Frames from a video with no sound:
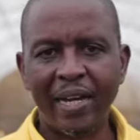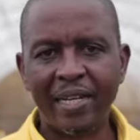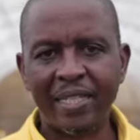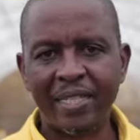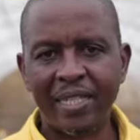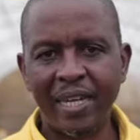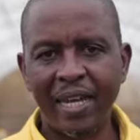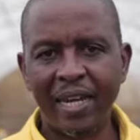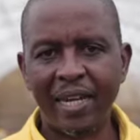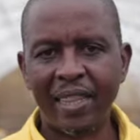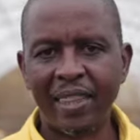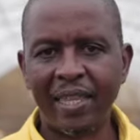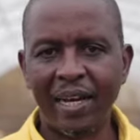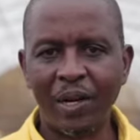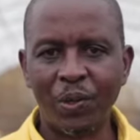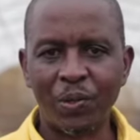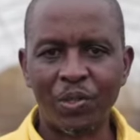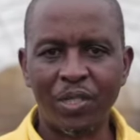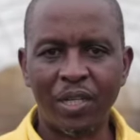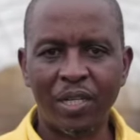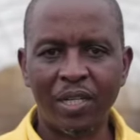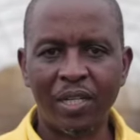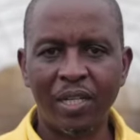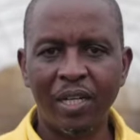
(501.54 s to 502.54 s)
and
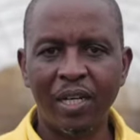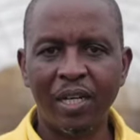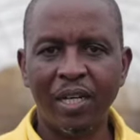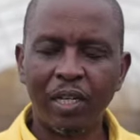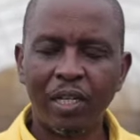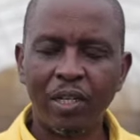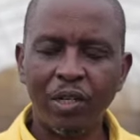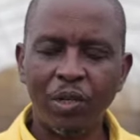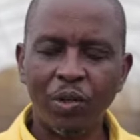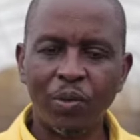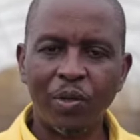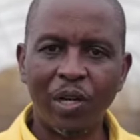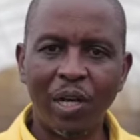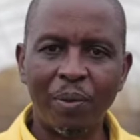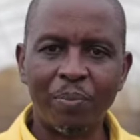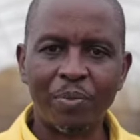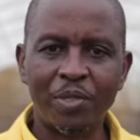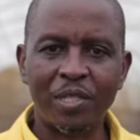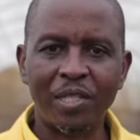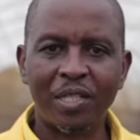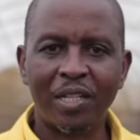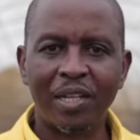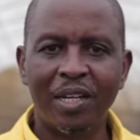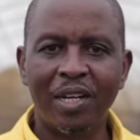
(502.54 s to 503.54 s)
10,000
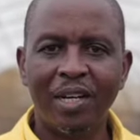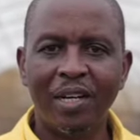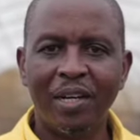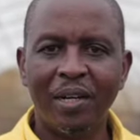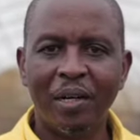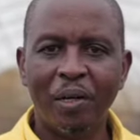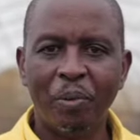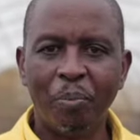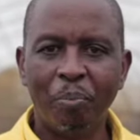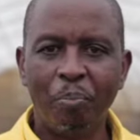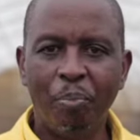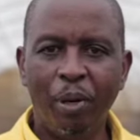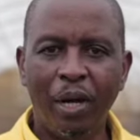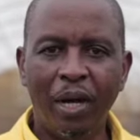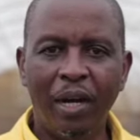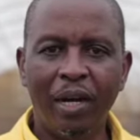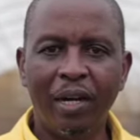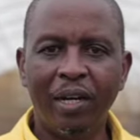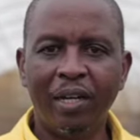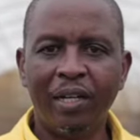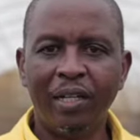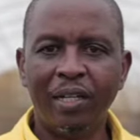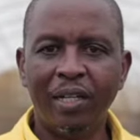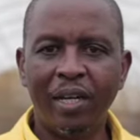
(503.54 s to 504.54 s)
kilograms
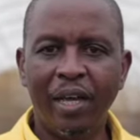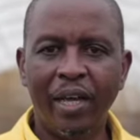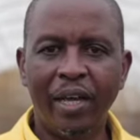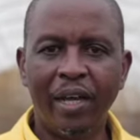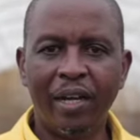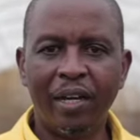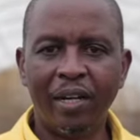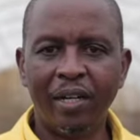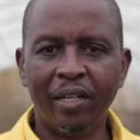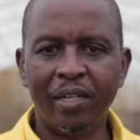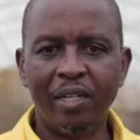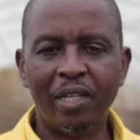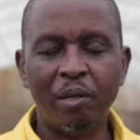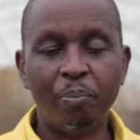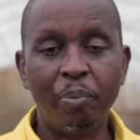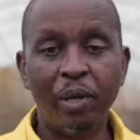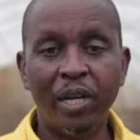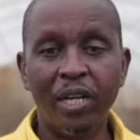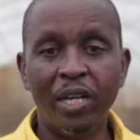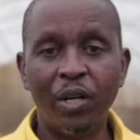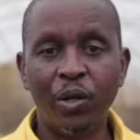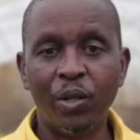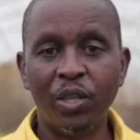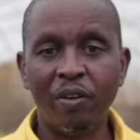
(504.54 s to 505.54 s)
per acre,
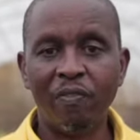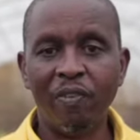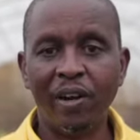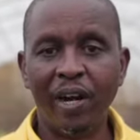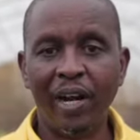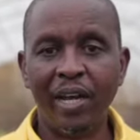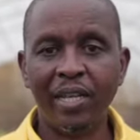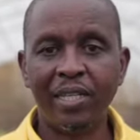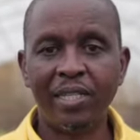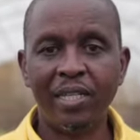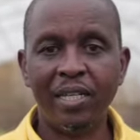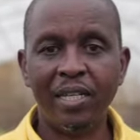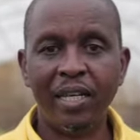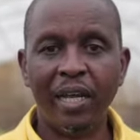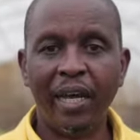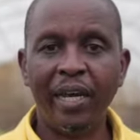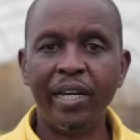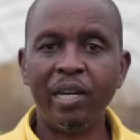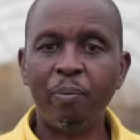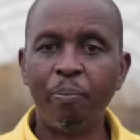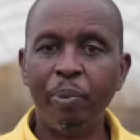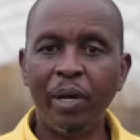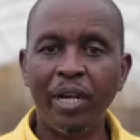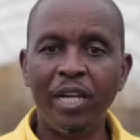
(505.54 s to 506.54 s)
depending on the variety
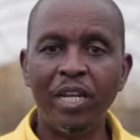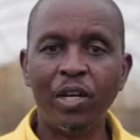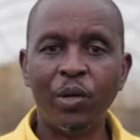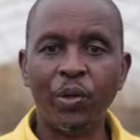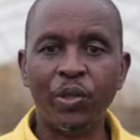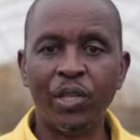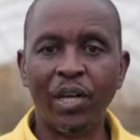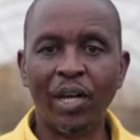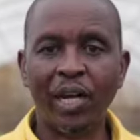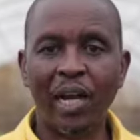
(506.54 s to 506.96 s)
and depending on the